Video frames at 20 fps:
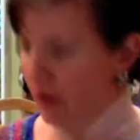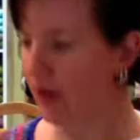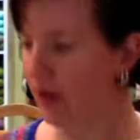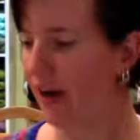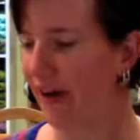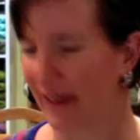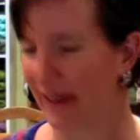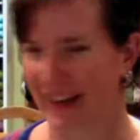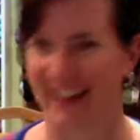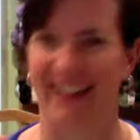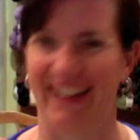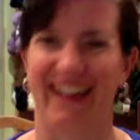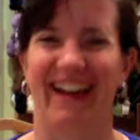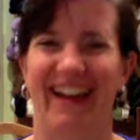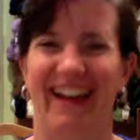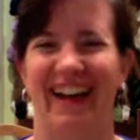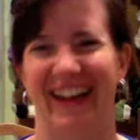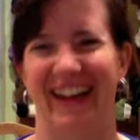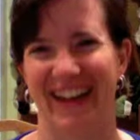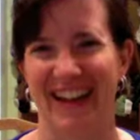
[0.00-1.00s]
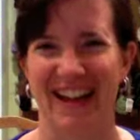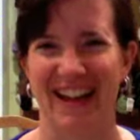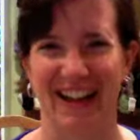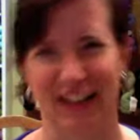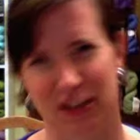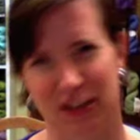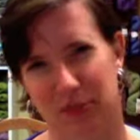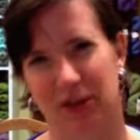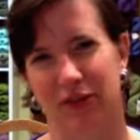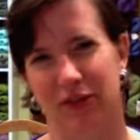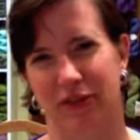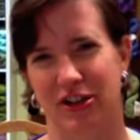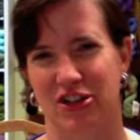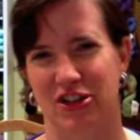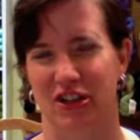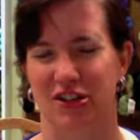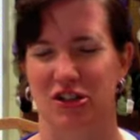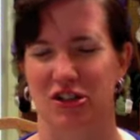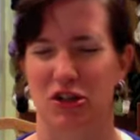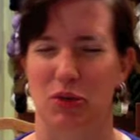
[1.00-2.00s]
Alright, a little bit of rushing
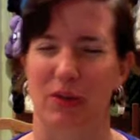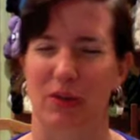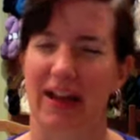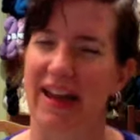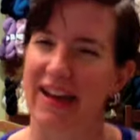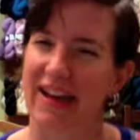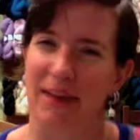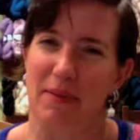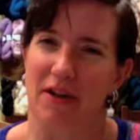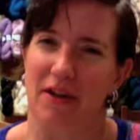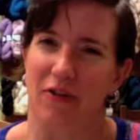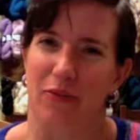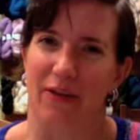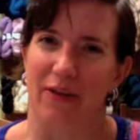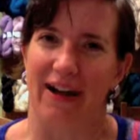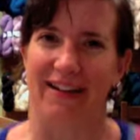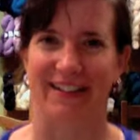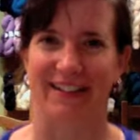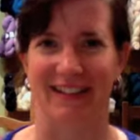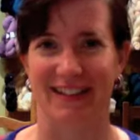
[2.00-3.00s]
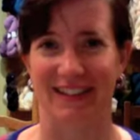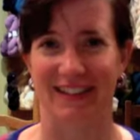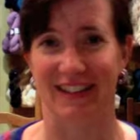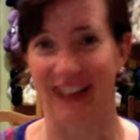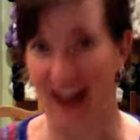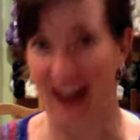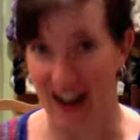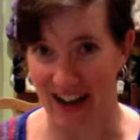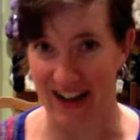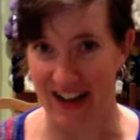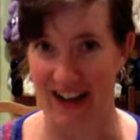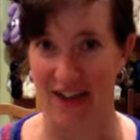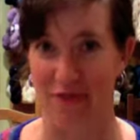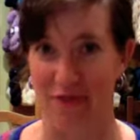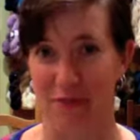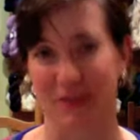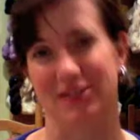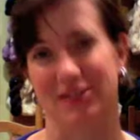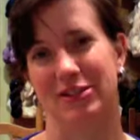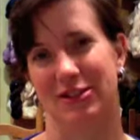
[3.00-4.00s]
as usual, and I'm out of practice, and hi, I've
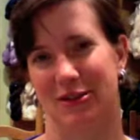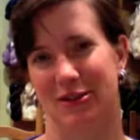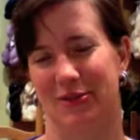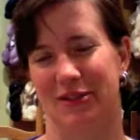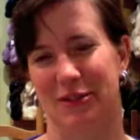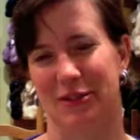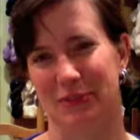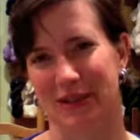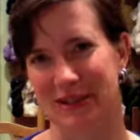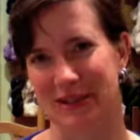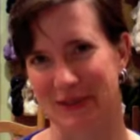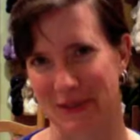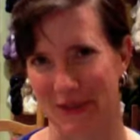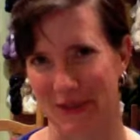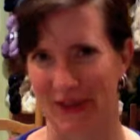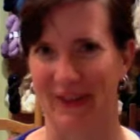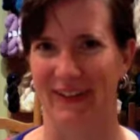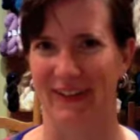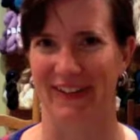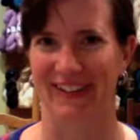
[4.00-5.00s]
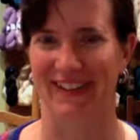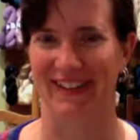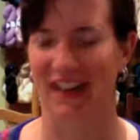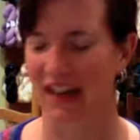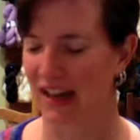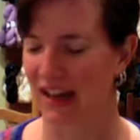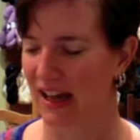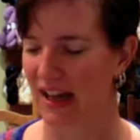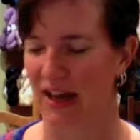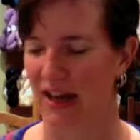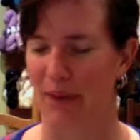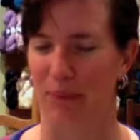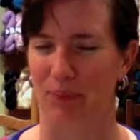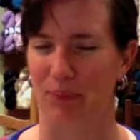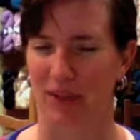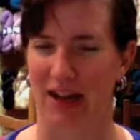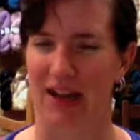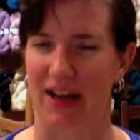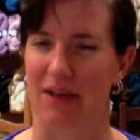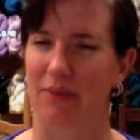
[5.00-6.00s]
missed you, it's been so long.
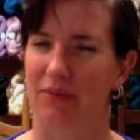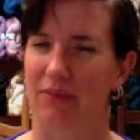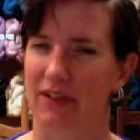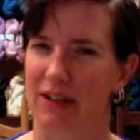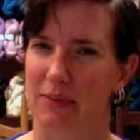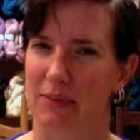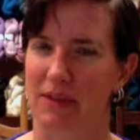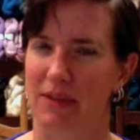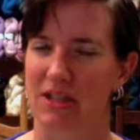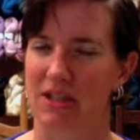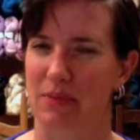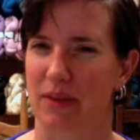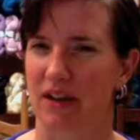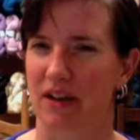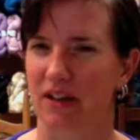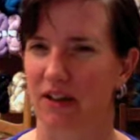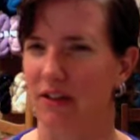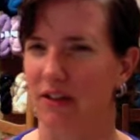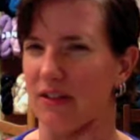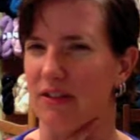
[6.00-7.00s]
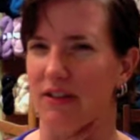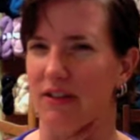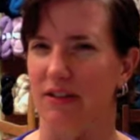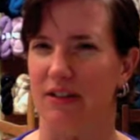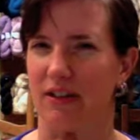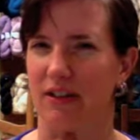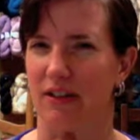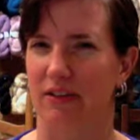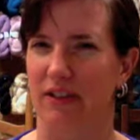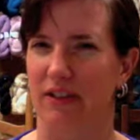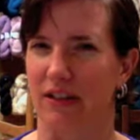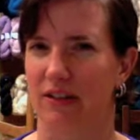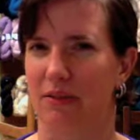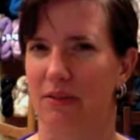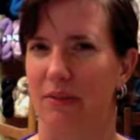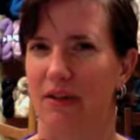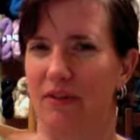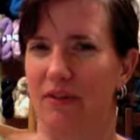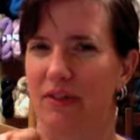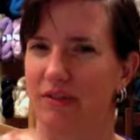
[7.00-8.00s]
I am feeling much better. You can still hear I've got a little
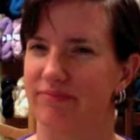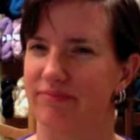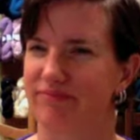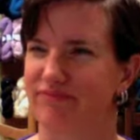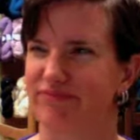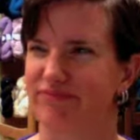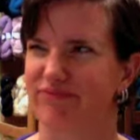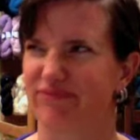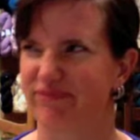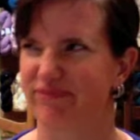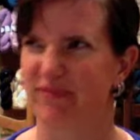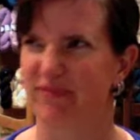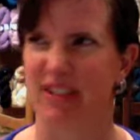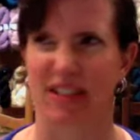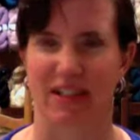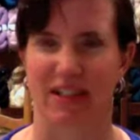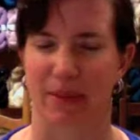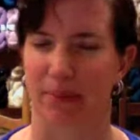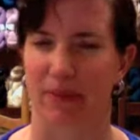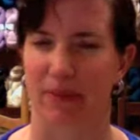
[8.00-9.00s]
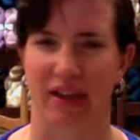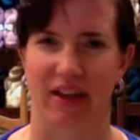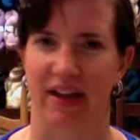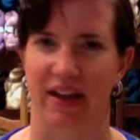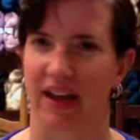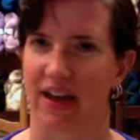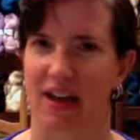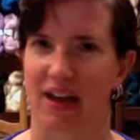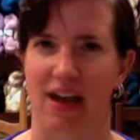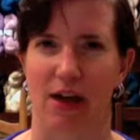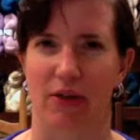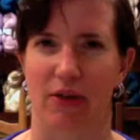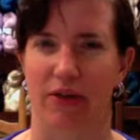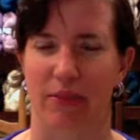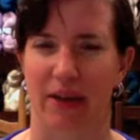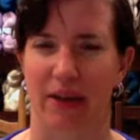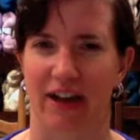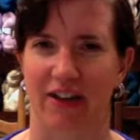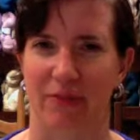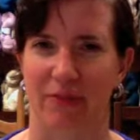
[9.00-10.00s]
bit of a something hanging out in the
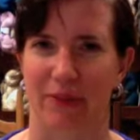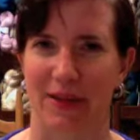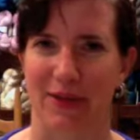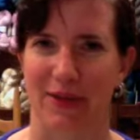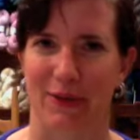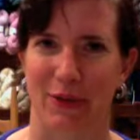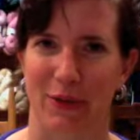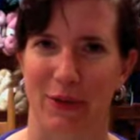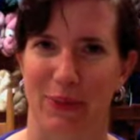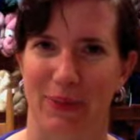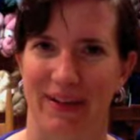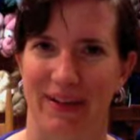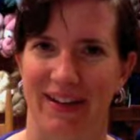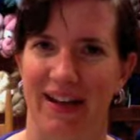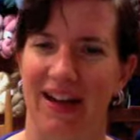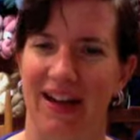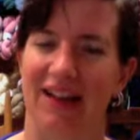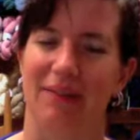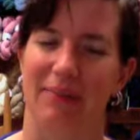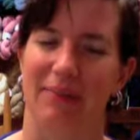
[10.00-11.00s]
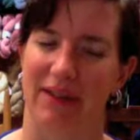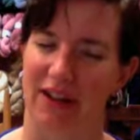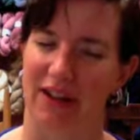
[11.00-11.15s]
back of my throat, but my